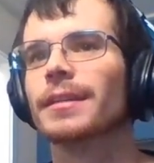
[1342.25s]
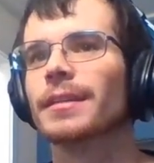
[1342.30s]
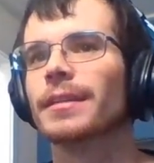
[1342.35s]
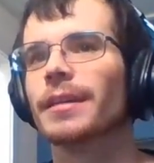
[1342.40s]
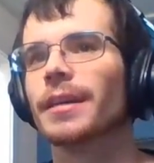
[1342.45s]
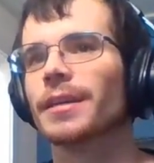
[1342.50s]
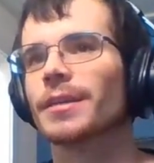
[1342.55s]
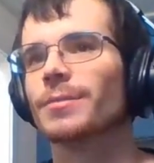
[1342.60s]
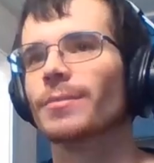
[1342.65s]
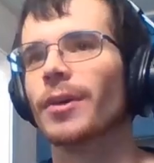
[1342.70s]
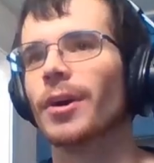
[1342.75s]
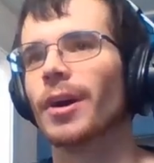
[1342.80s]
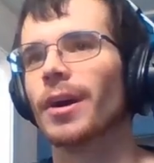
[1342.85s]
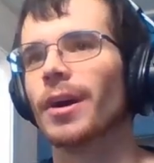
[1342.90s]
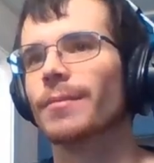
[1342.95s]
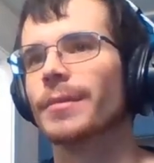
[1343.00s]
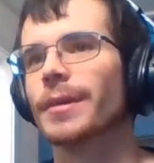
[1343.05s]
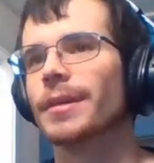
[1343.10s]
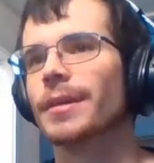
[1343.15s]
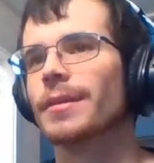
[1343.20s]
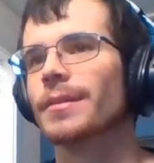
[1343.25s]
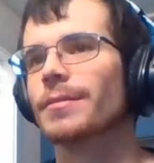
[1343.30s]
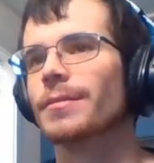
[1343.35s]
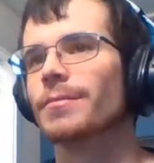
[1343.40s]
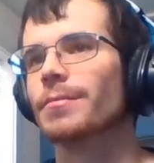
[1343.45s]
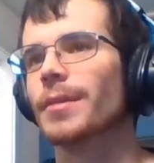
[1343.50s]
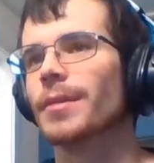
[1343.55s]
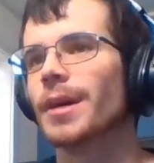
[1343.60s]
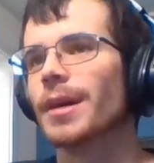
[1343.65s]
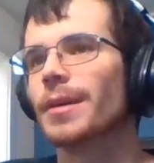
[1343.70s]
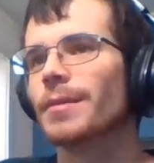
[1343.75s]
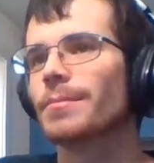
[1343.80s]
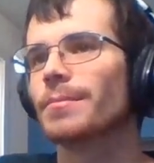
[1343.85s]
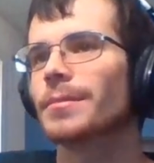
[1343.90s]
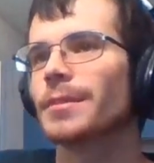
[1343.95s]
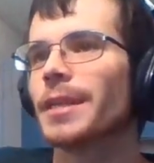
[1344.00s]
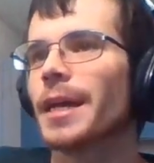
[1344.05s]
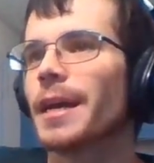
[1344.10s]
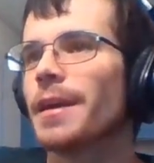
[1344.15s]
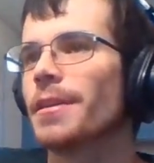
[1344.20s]
There's Mom. Mom,
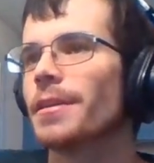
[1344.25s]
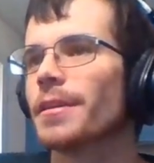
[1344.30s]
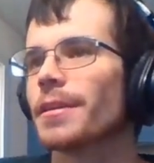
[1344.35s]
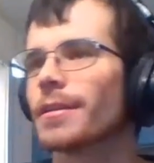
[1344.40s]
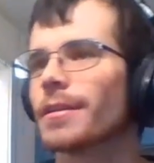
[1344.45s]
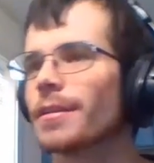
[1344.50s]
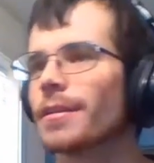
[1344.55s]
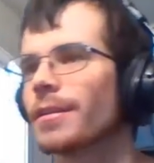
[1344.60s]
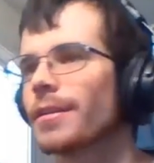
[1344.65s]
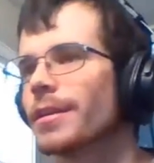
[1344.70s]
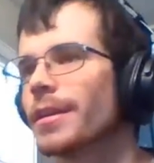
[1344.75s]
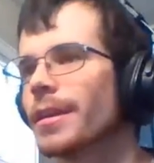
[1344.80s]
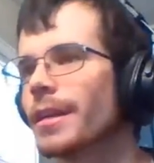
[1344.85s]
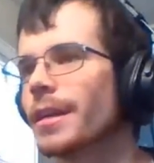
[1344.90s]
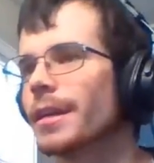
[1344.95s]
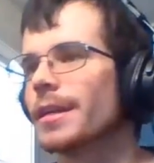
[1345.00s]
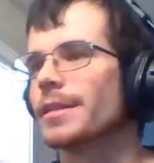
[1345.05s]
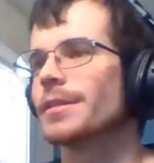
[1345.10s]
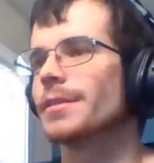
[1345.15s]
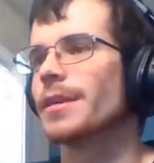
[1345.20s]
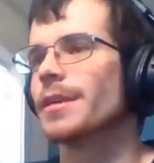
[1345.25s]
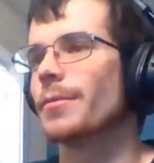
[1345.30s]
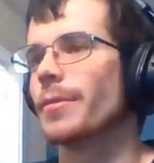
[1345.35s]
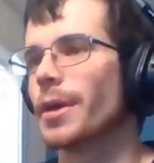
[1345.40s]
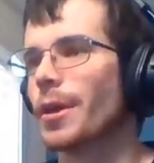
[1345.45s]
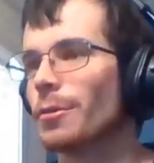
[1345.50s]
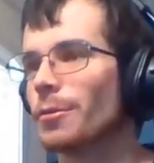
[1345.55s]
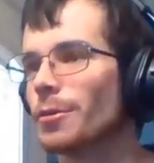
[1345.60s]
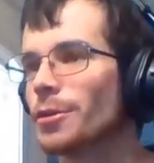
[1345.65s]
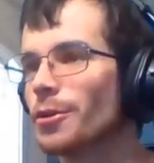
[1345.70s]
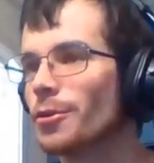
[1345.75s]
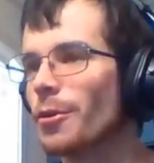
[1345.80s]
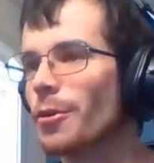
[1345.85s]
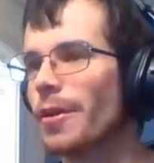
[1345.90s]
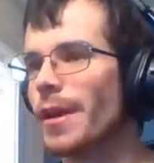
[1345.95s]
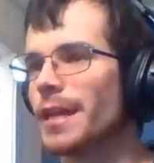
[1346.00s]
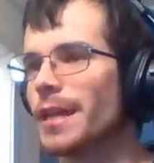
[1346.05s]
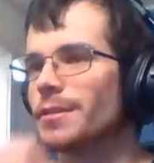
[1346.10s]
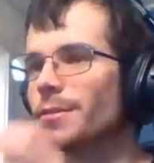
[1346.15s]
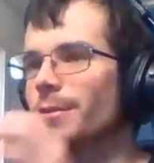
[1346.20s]
take your kids. There we go.
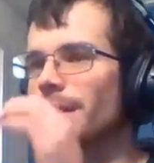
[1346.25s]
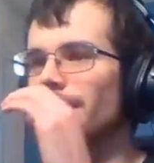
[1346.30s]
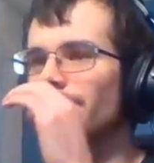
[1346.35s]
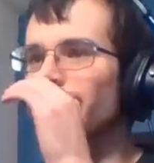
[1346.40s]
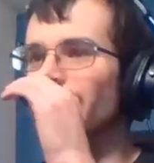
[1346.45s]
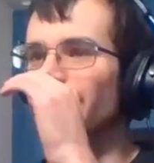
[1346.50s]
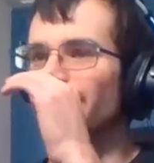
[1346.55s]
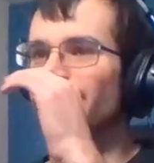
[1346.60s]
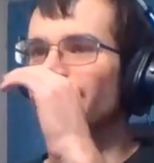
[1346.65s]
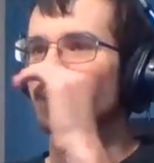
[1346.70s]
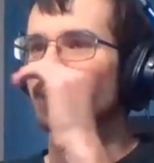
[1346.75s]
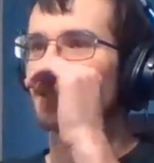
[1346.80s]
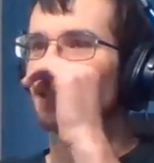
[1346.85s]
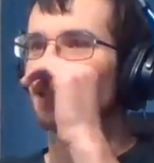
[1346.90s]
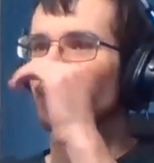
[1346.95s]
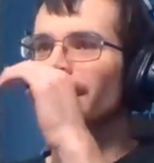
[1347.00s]
2:08.26.